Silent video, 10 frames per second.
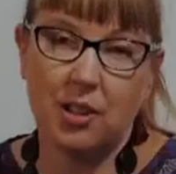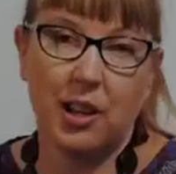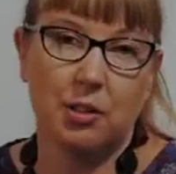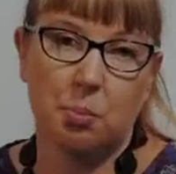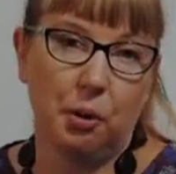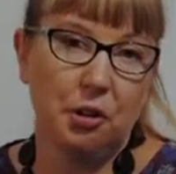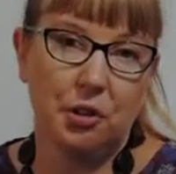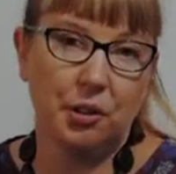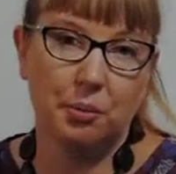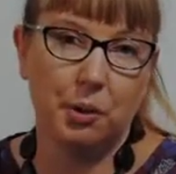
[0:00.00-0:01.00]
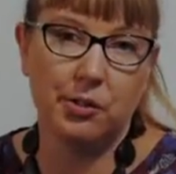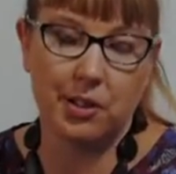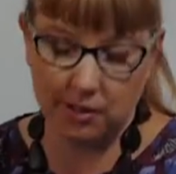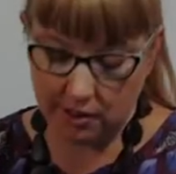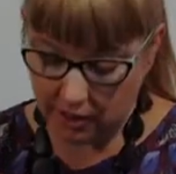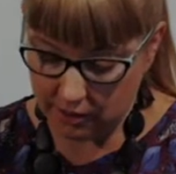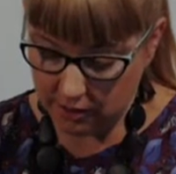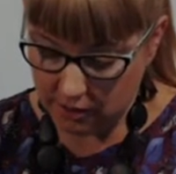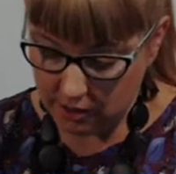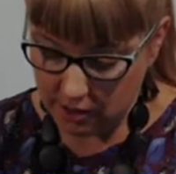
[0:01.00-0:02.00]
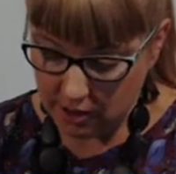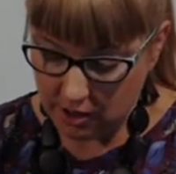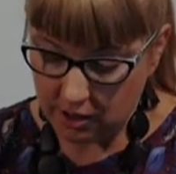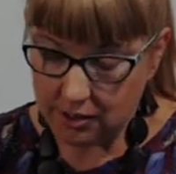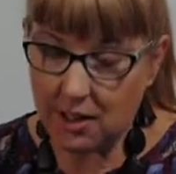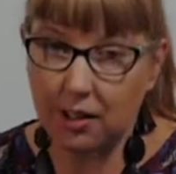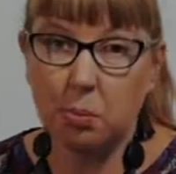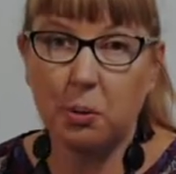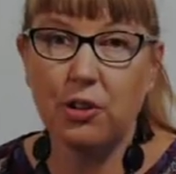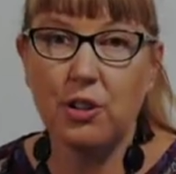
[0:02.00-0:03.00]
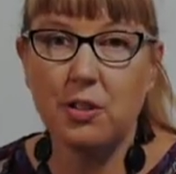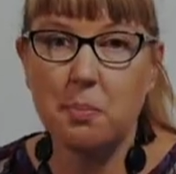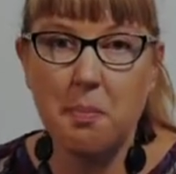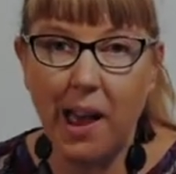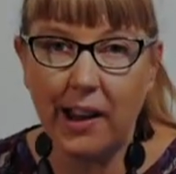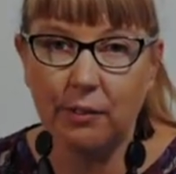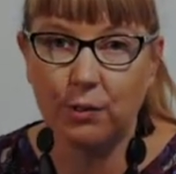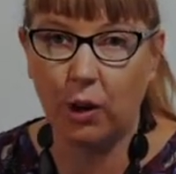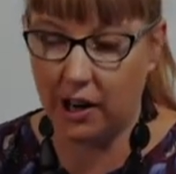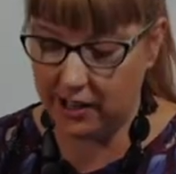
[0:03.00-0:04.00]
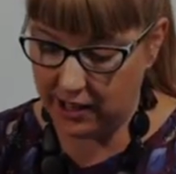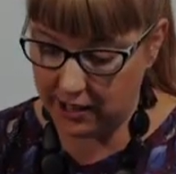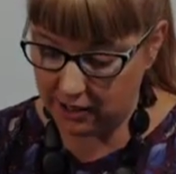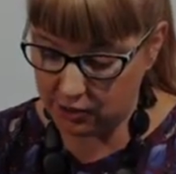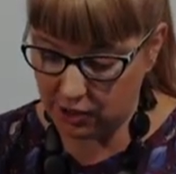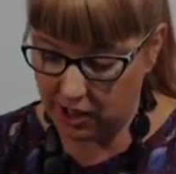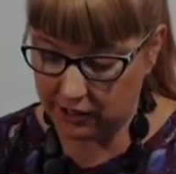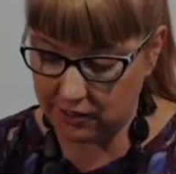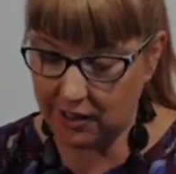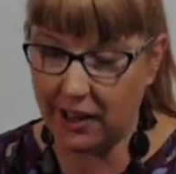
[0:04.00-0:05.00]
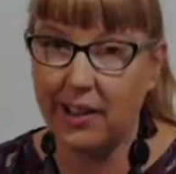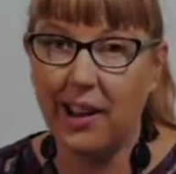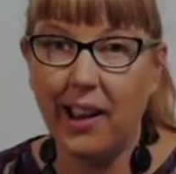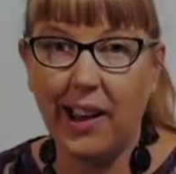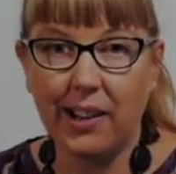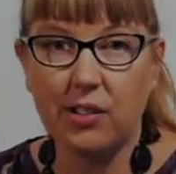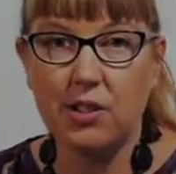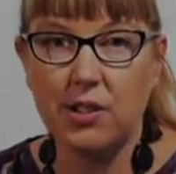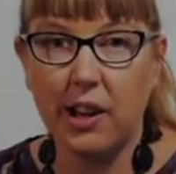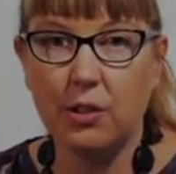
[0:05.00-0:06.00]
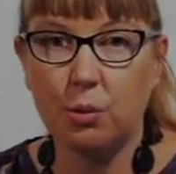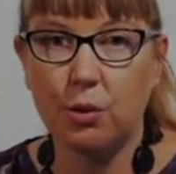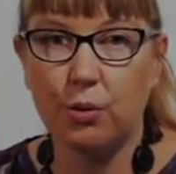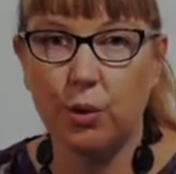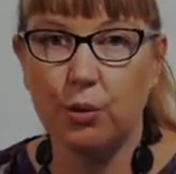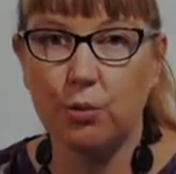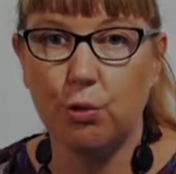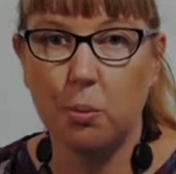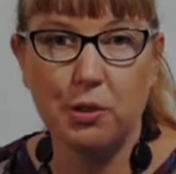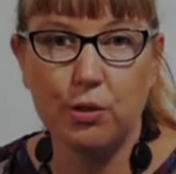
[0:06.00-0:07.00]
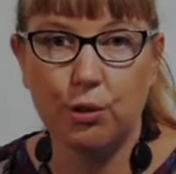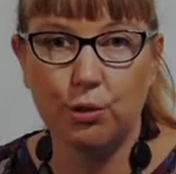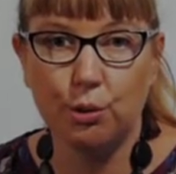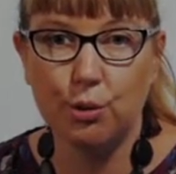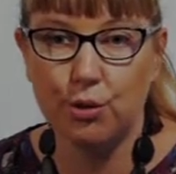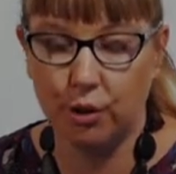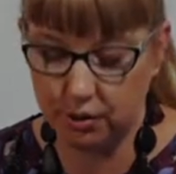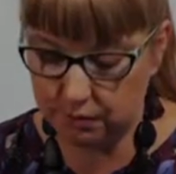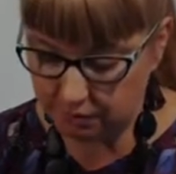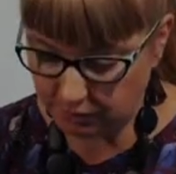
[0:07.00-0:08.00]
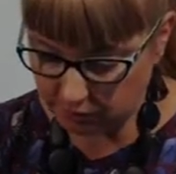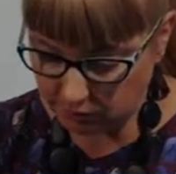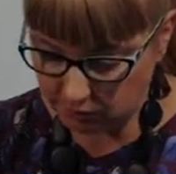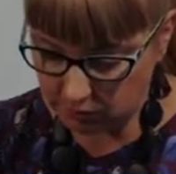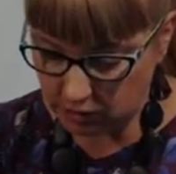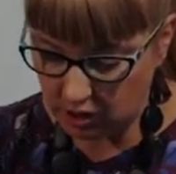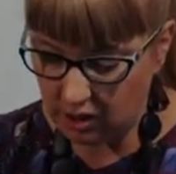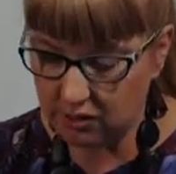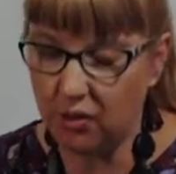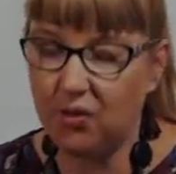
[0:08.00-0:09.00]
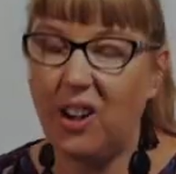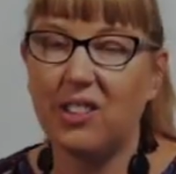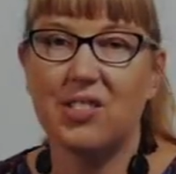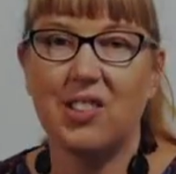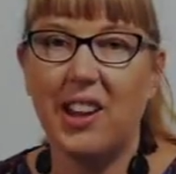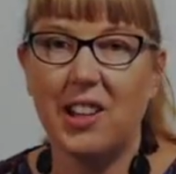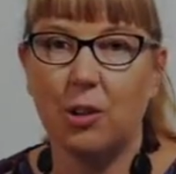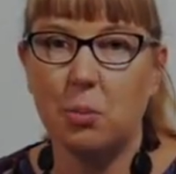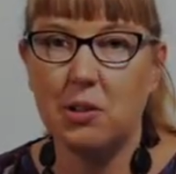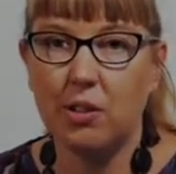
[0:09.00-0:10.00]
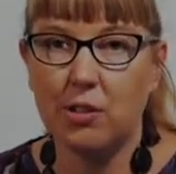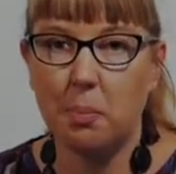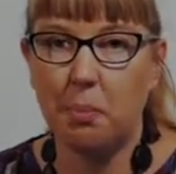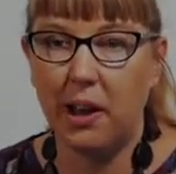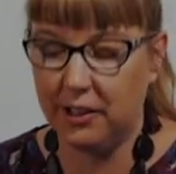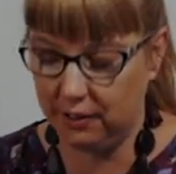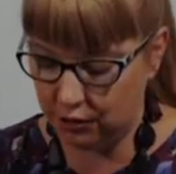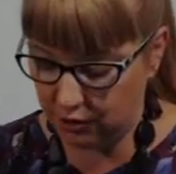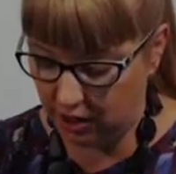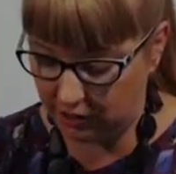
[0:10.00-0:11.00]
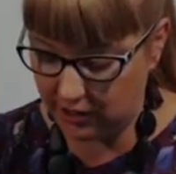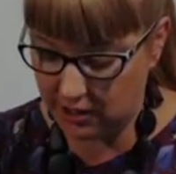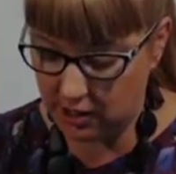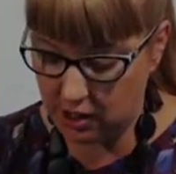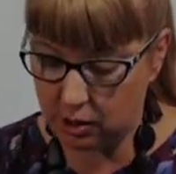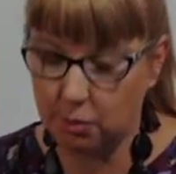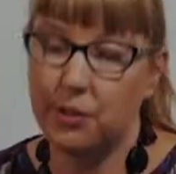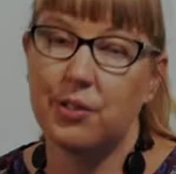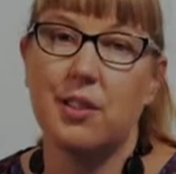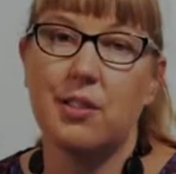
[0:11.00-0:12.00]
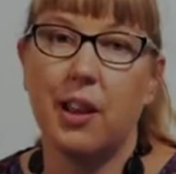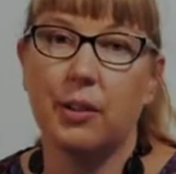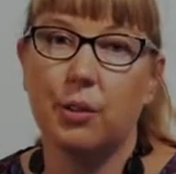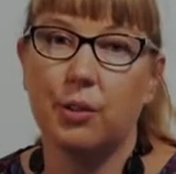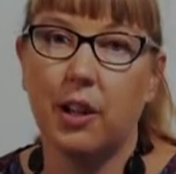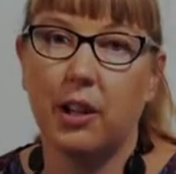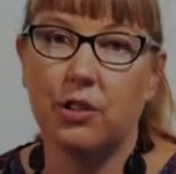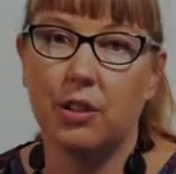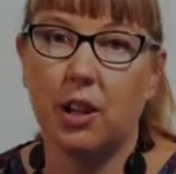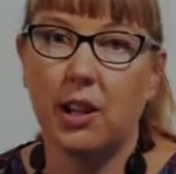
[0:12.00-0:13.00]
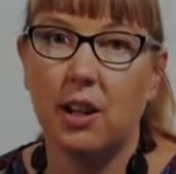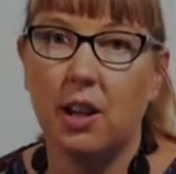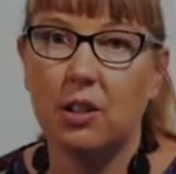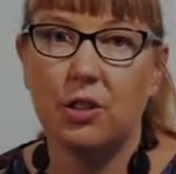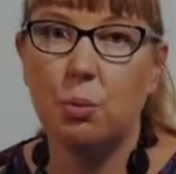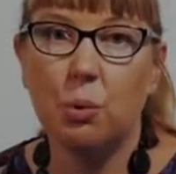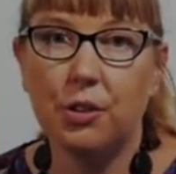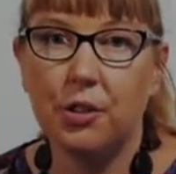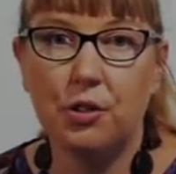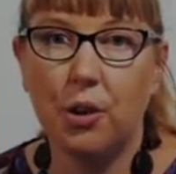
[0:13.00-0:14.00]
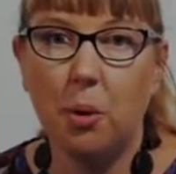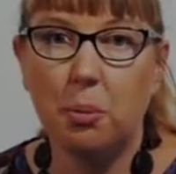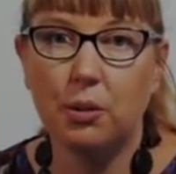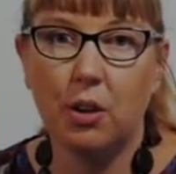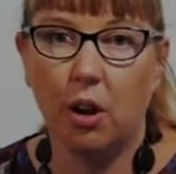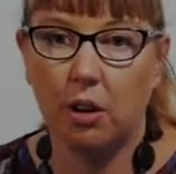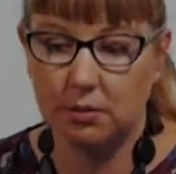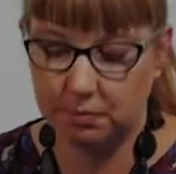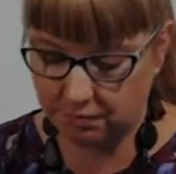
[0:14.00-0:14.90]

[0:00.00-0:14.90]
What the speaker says: an expression, Whisky said. The expression is Man Friday, Charlie said, as in Daniel Defoe's Robinson Crusoe. For fuck's sake, don't be such a pedant, Charlie, Whisky said good-naturedly. Do you want the job or not?